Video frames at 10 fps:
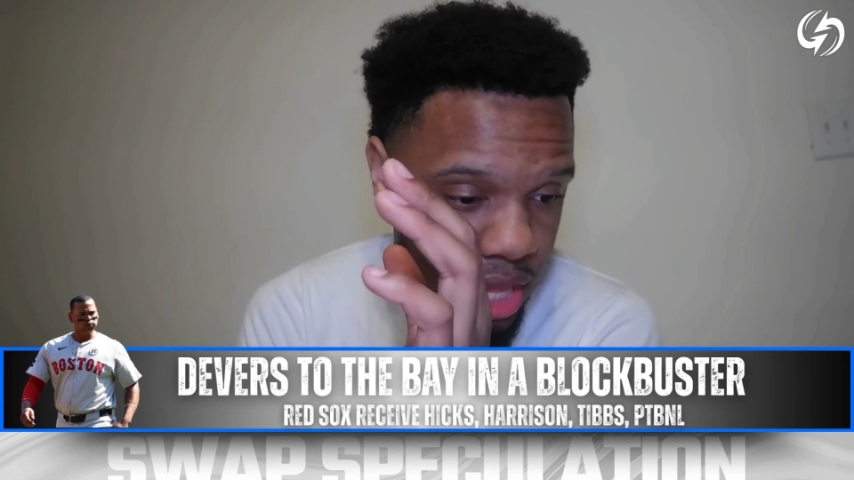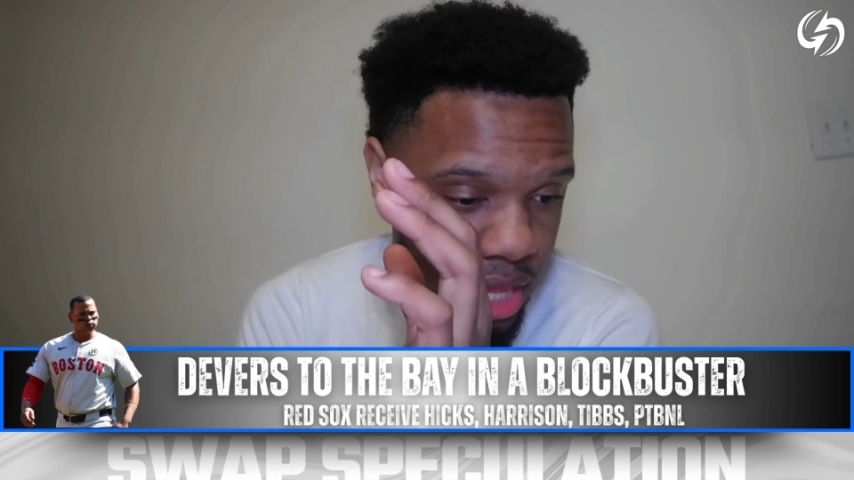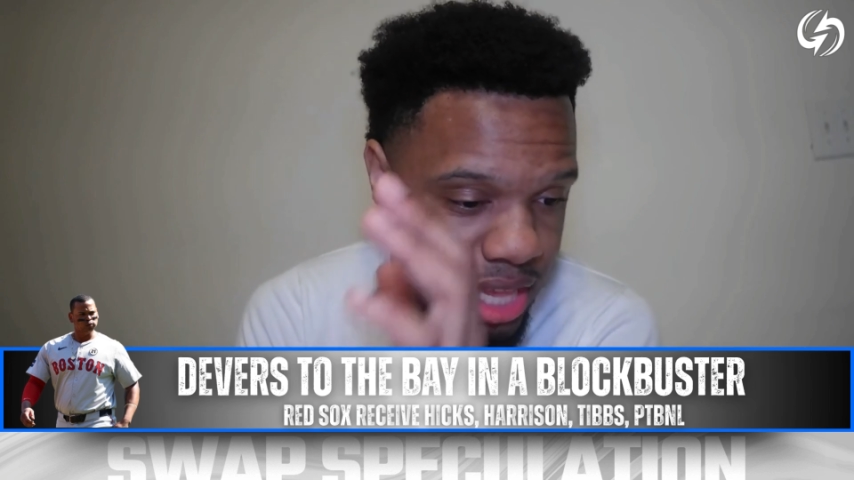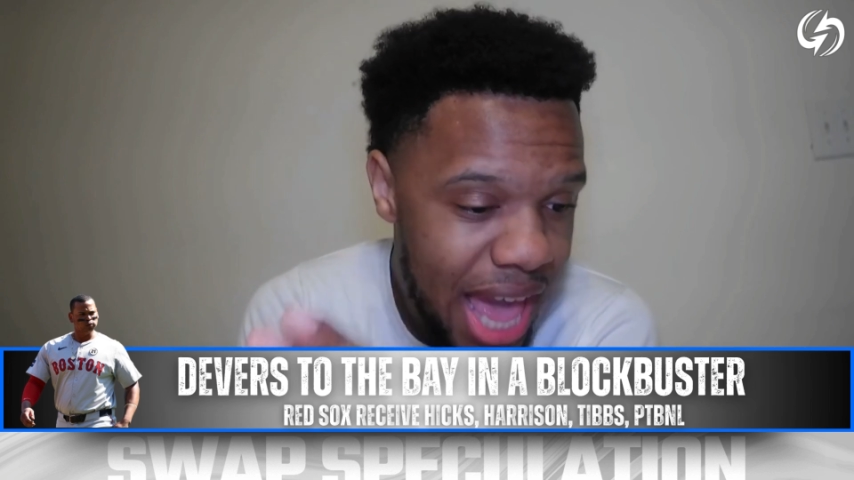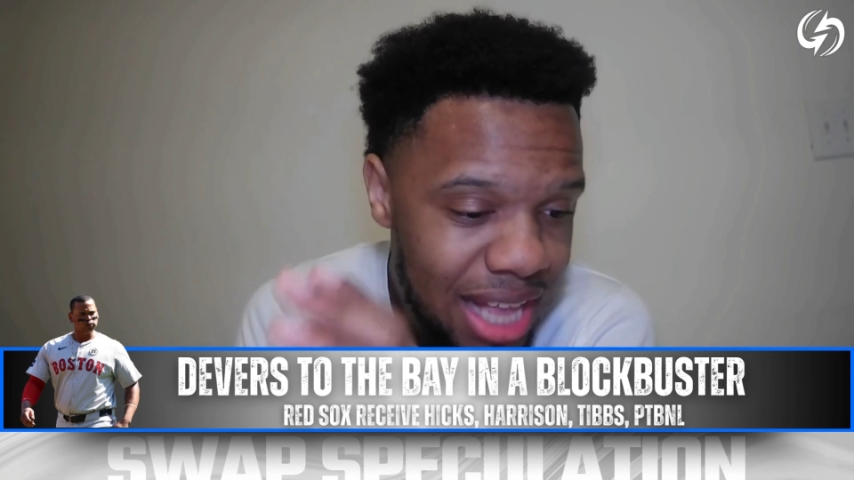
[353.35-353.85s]

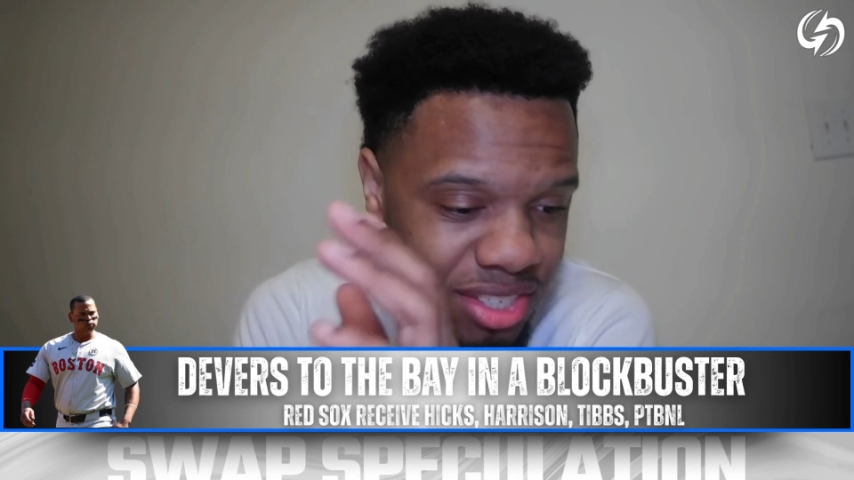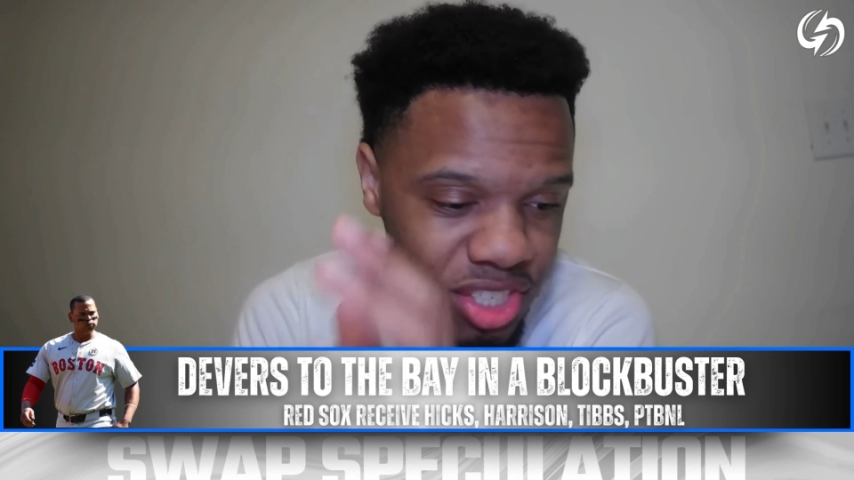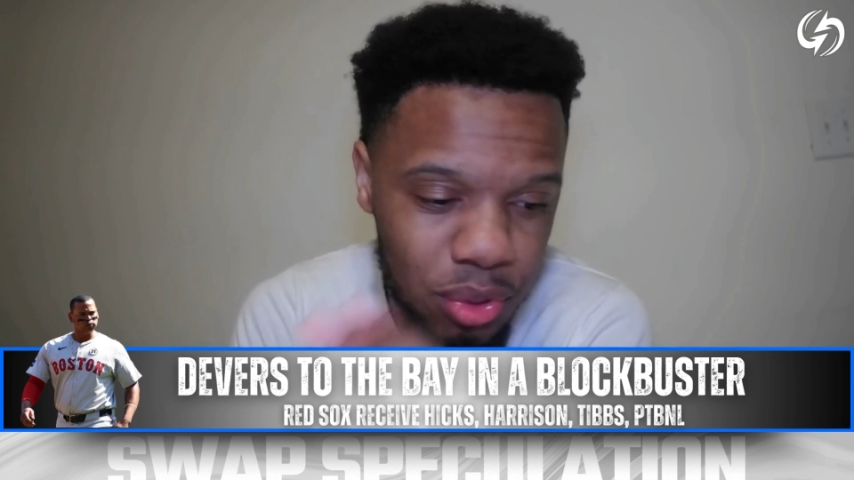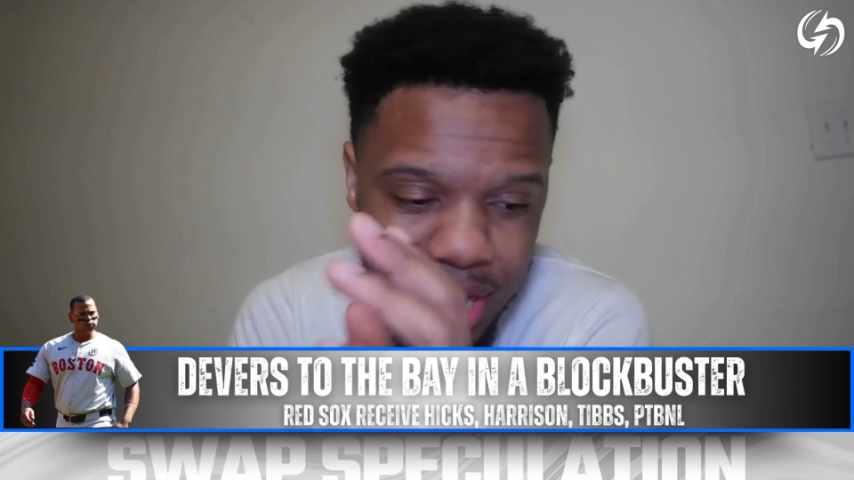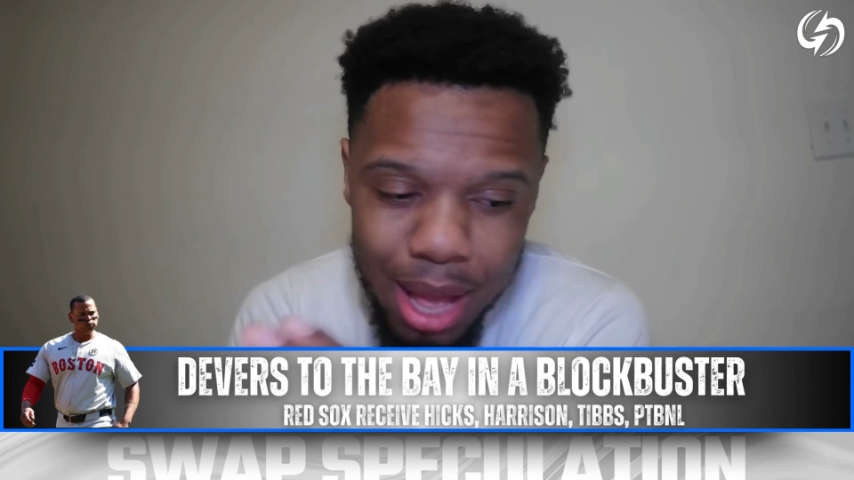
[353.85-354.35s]
Yes,
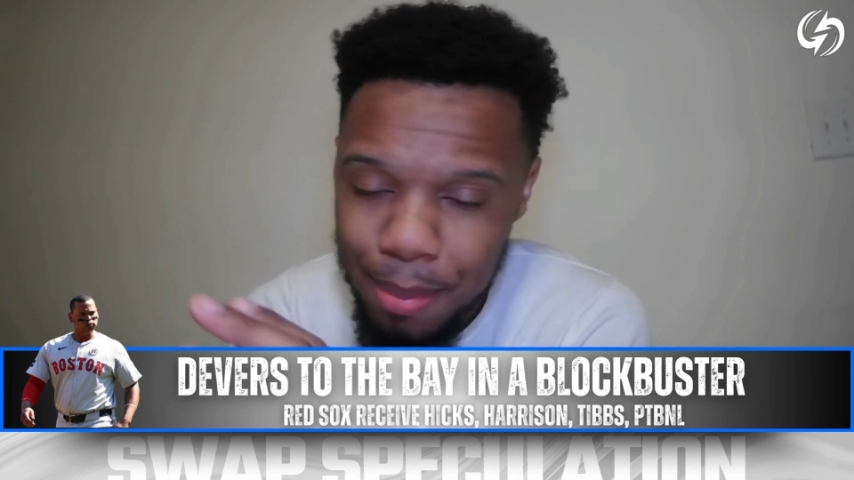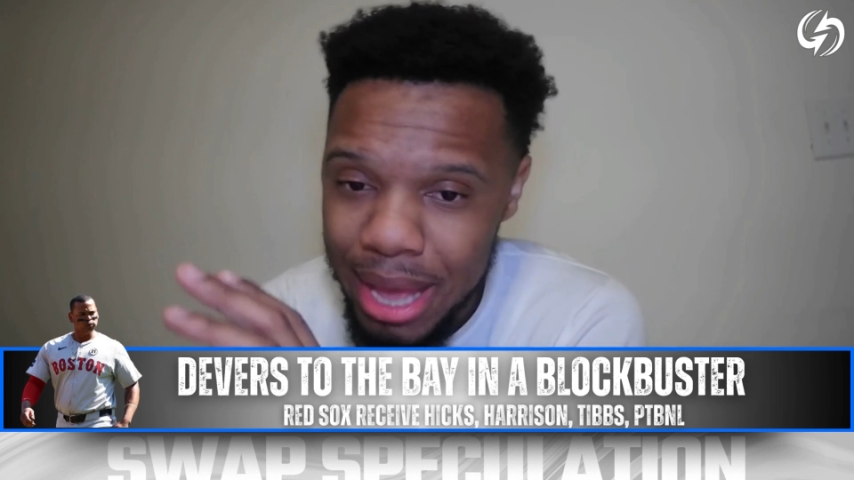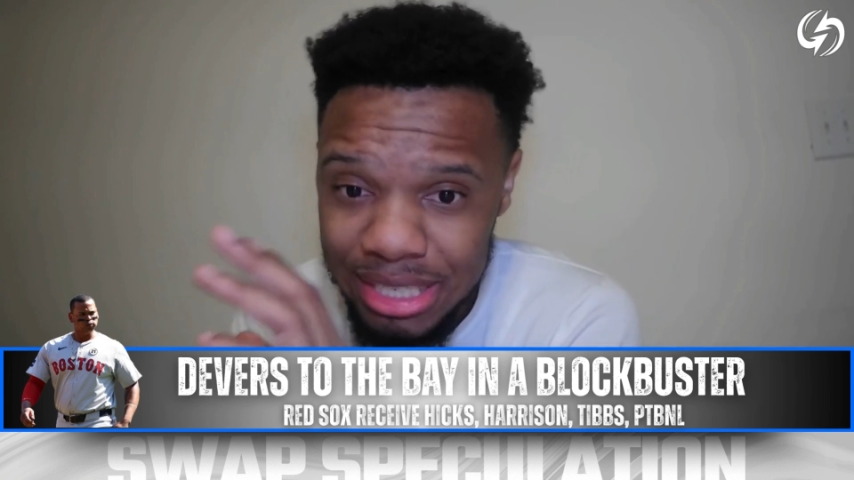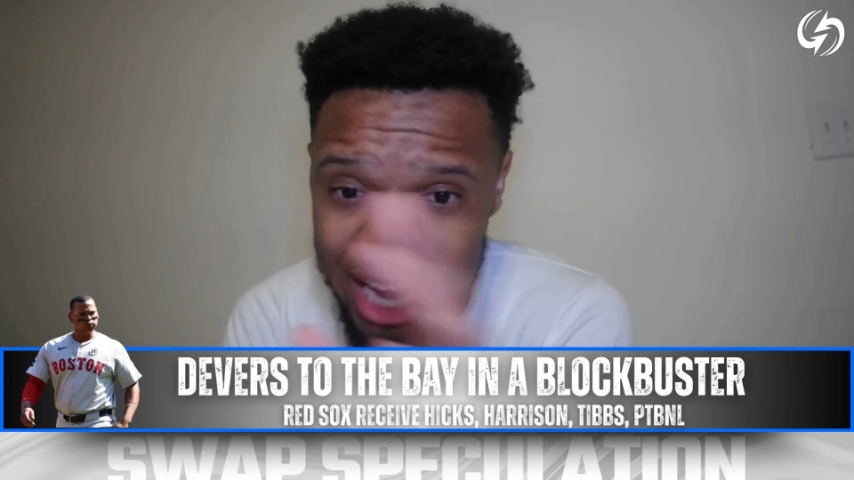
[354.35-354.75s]
you got back